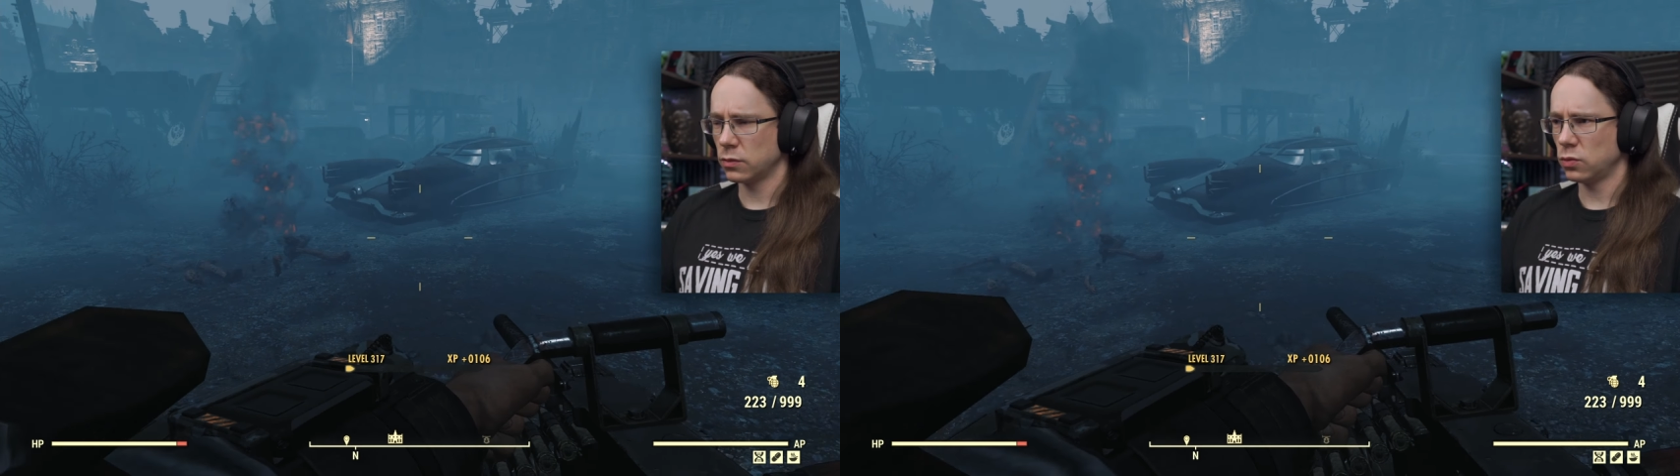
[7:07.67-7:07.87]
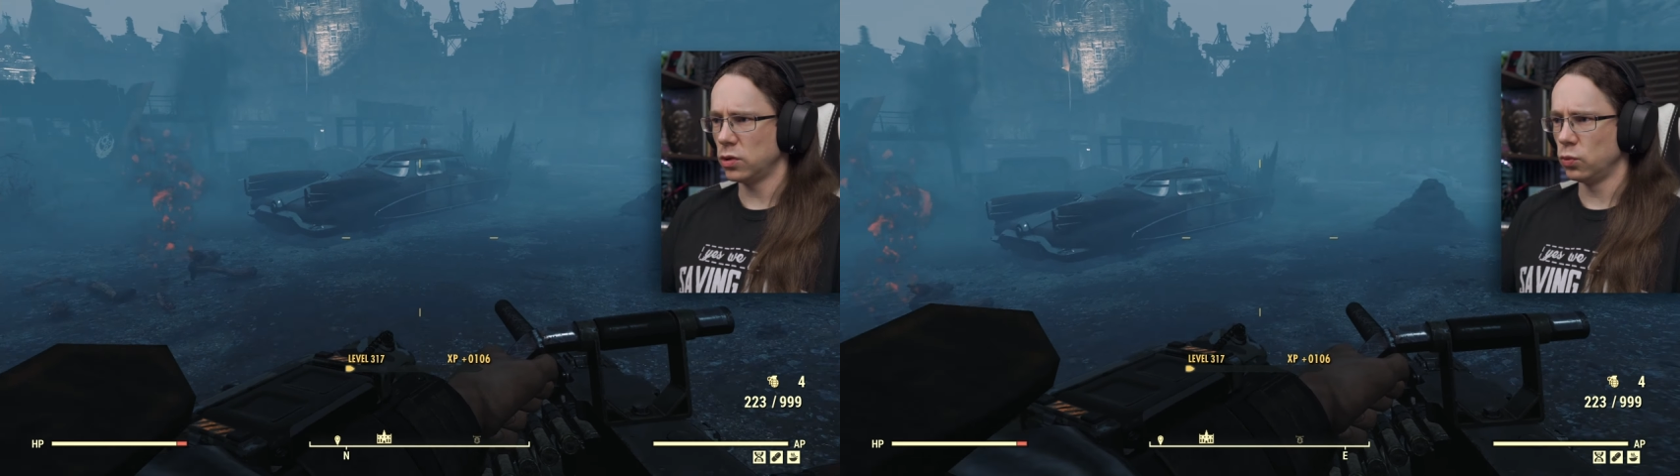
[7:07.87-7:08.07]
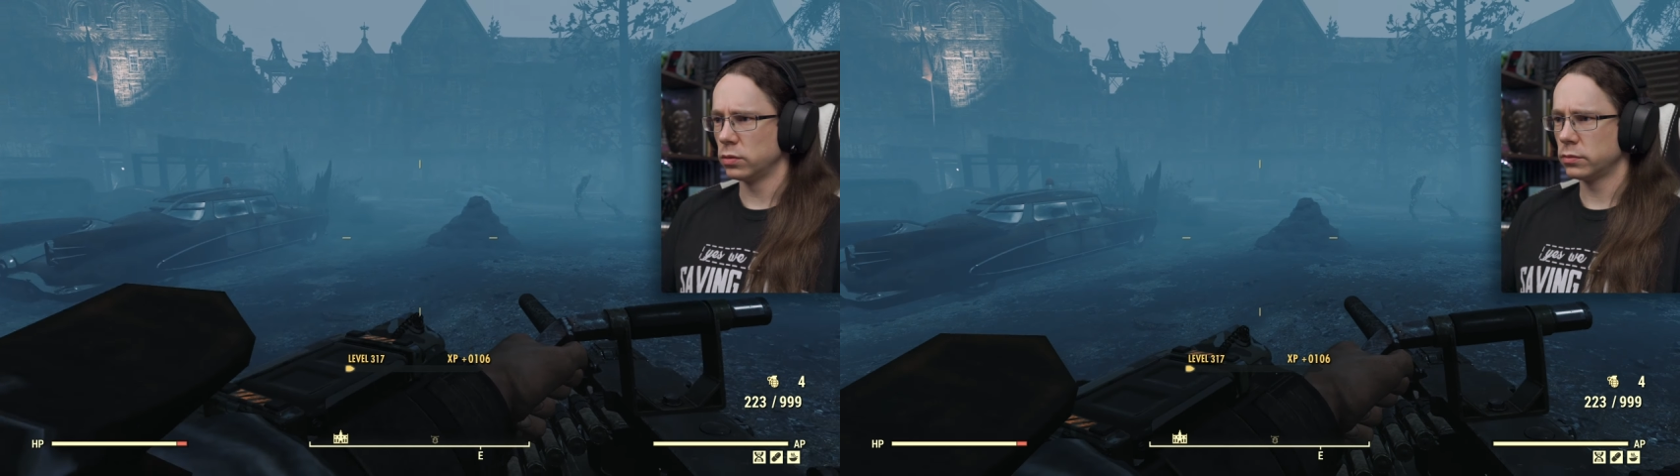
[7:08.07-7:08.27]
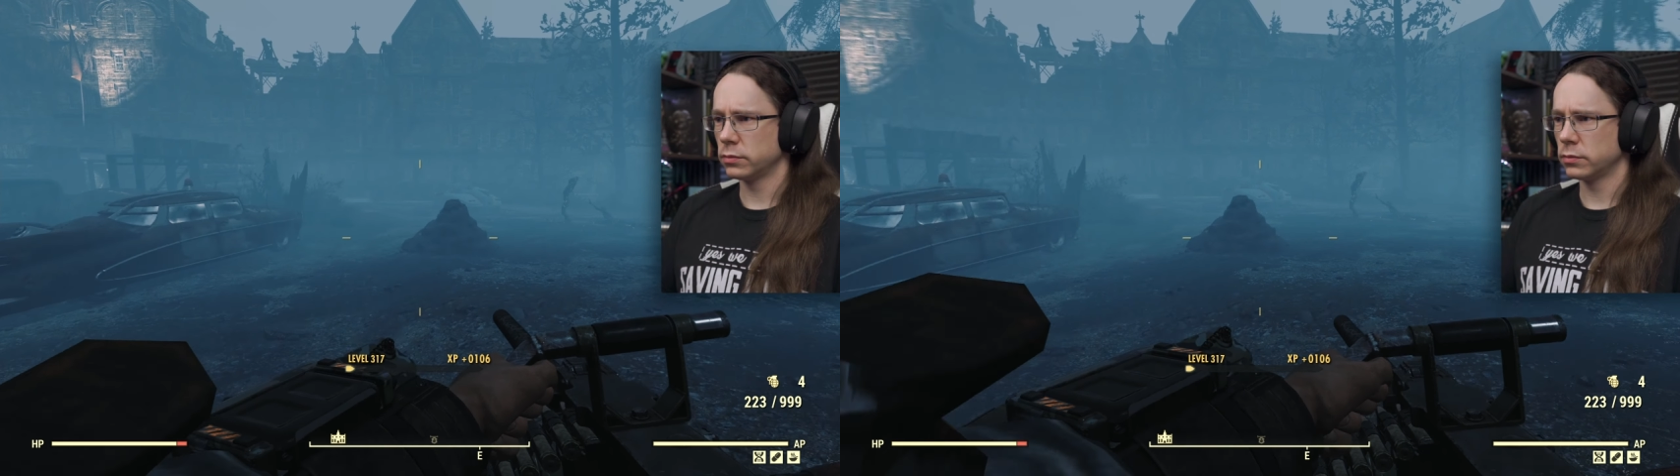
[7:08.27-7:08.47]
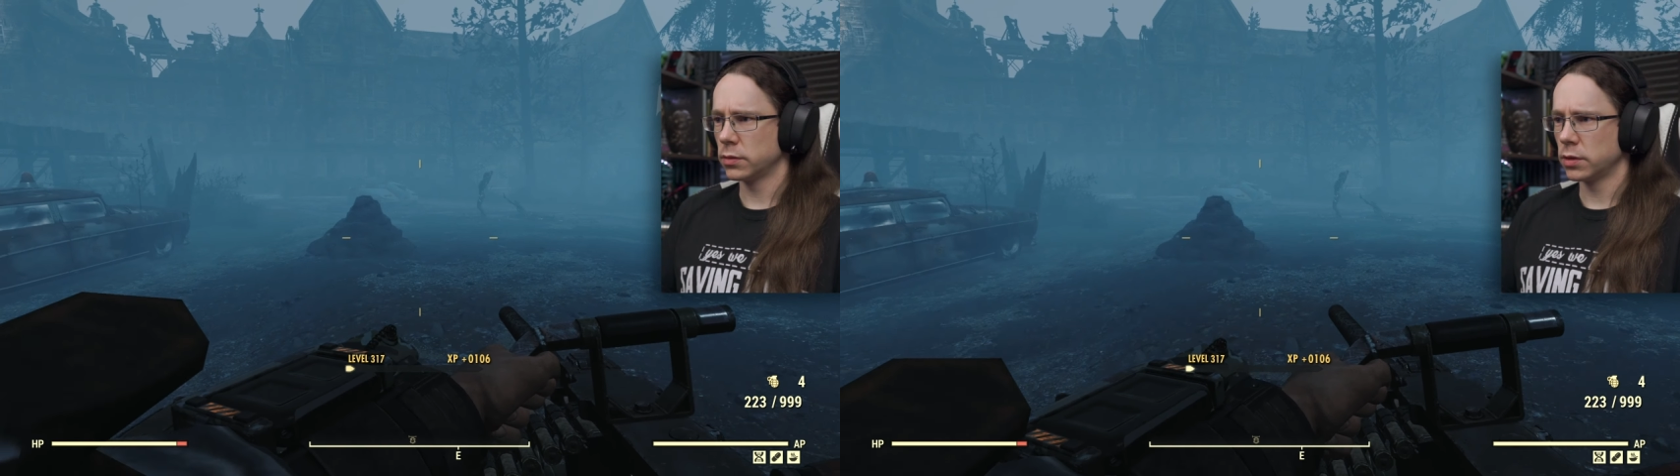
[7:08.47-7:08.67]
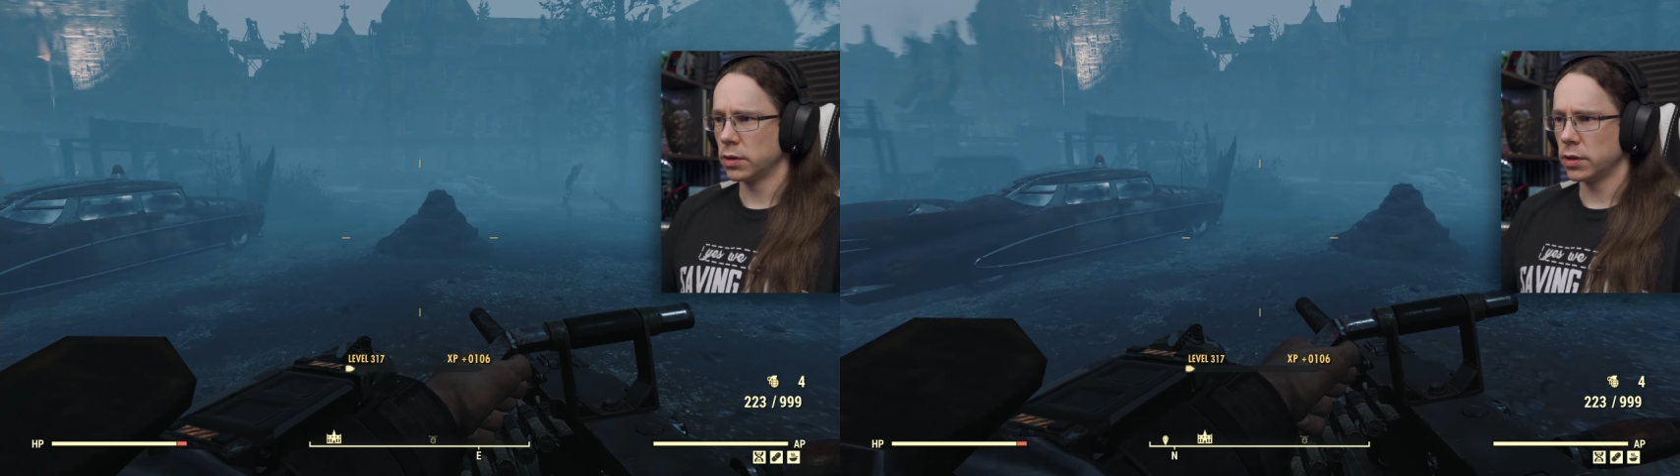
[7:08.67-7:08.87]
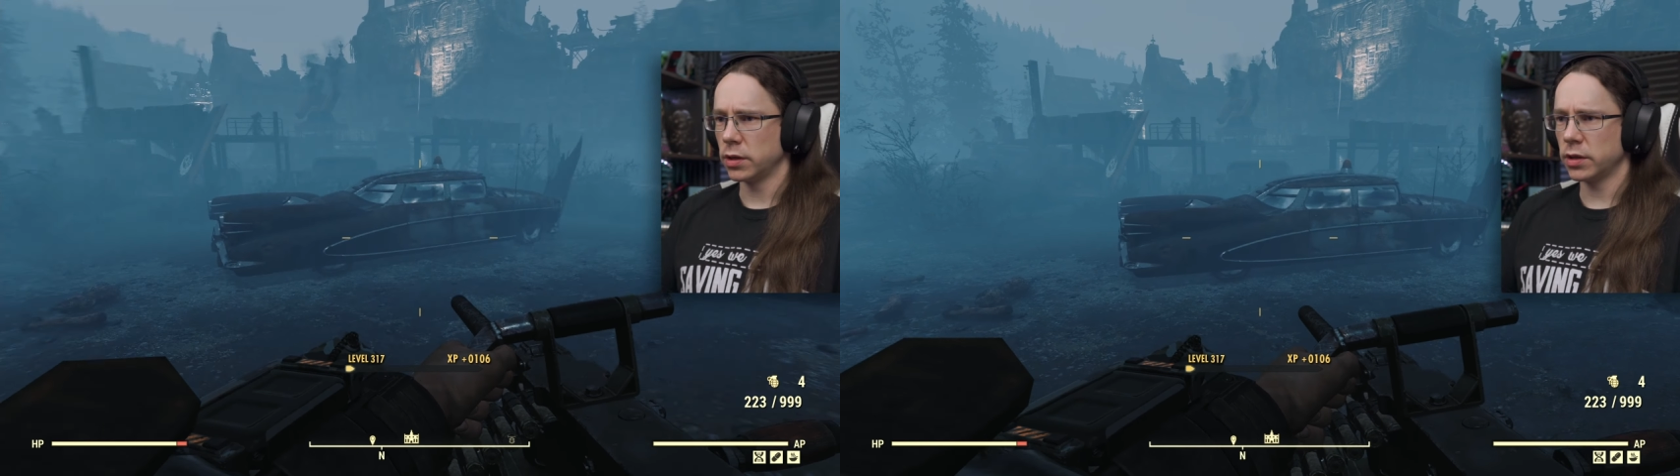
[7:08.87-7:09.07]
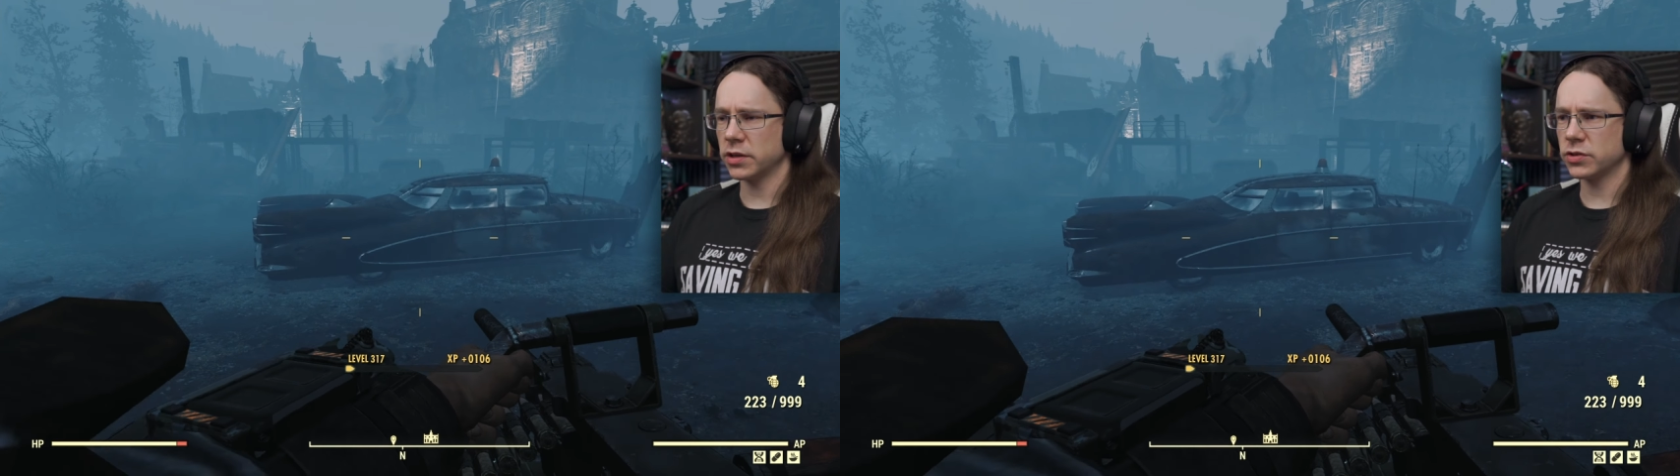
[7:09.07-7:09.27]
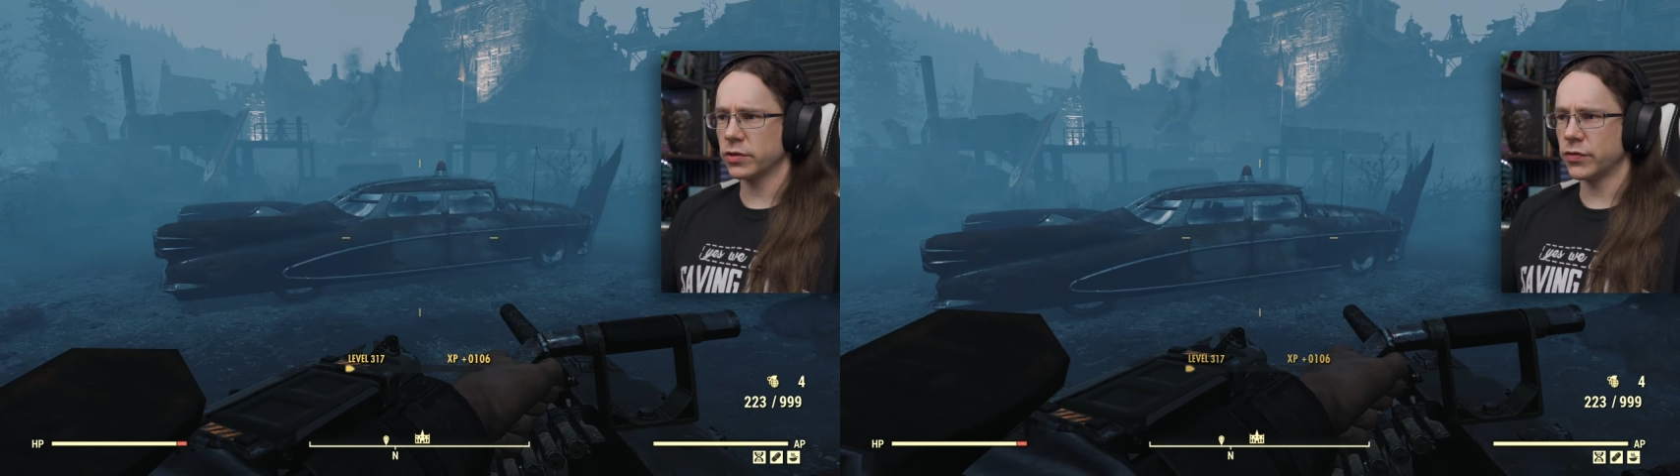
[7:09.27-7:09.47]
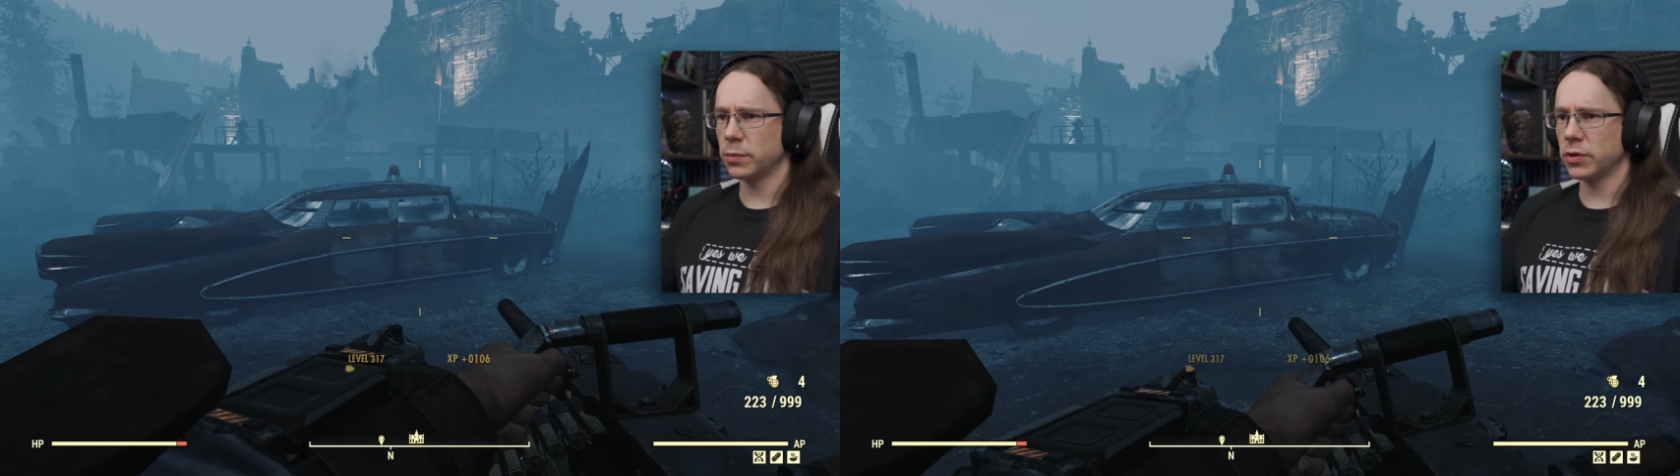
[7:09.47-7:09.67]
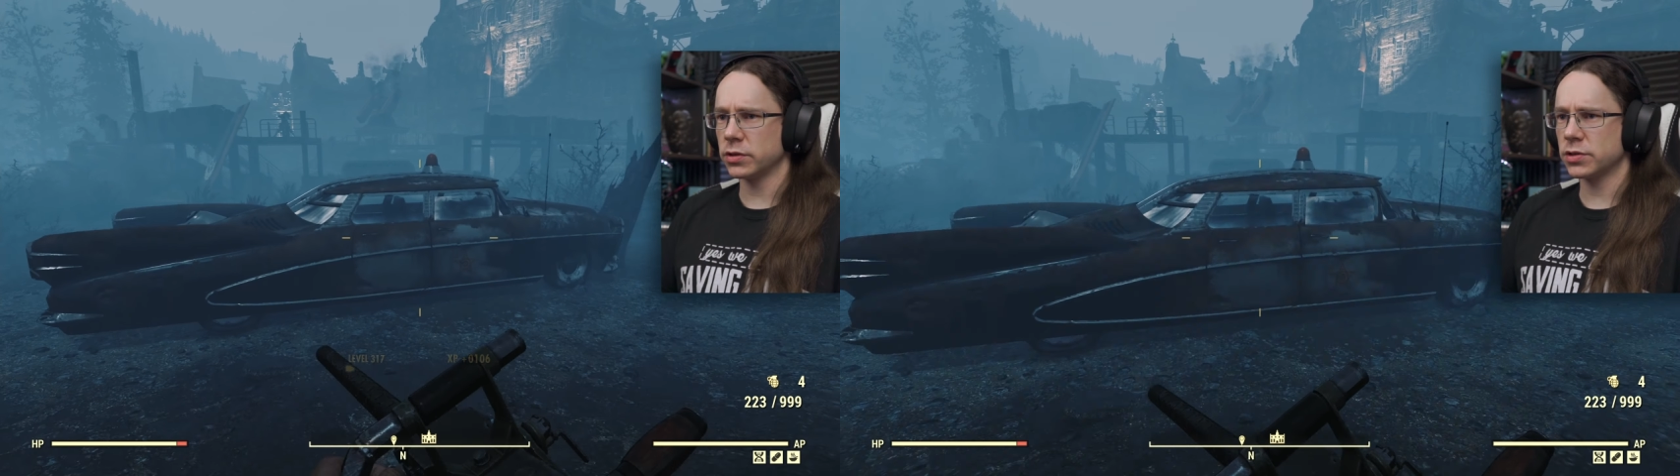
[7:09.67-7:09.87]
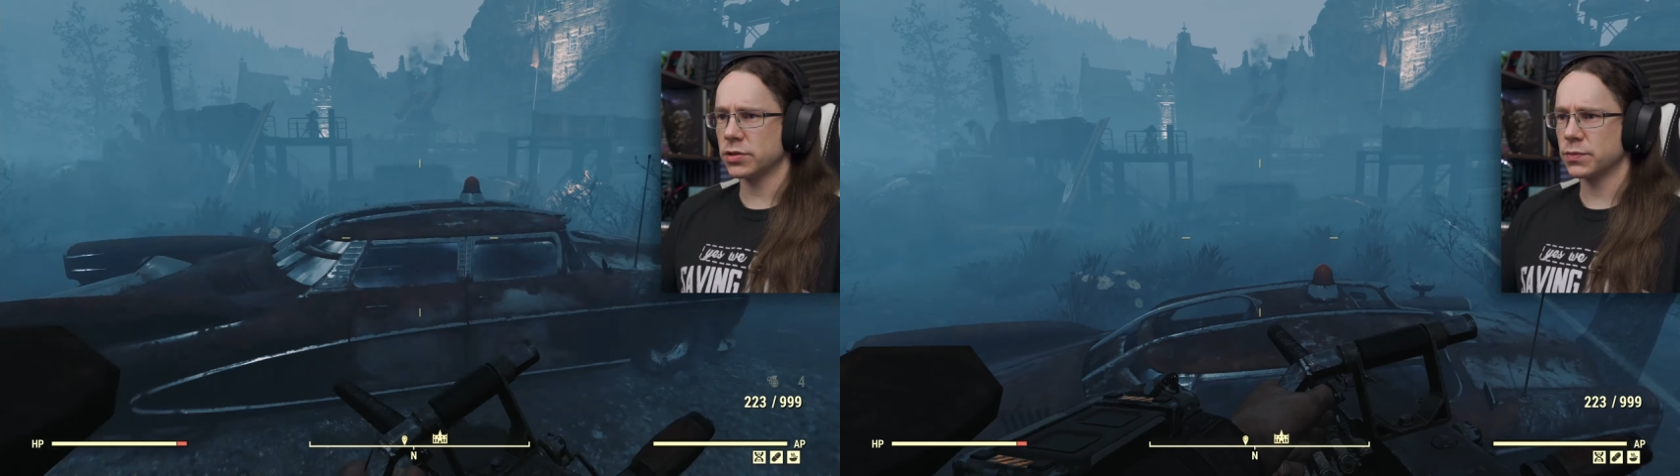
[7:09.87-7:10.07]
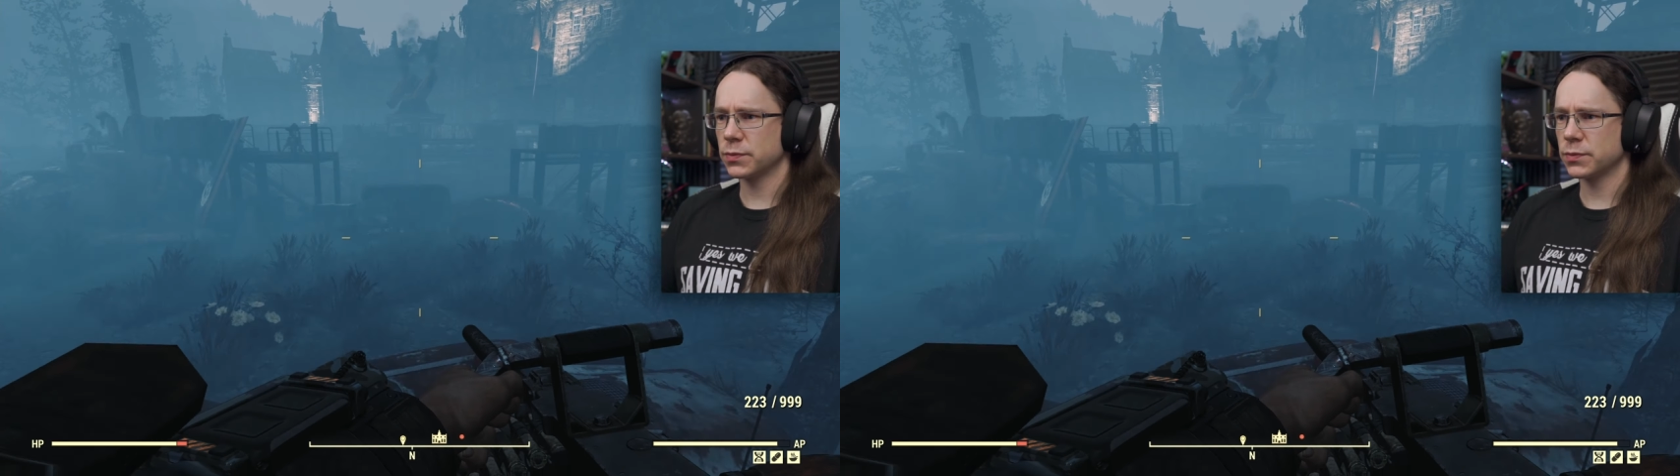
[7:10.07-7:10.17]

Whew. Yeah, that took a few bullets.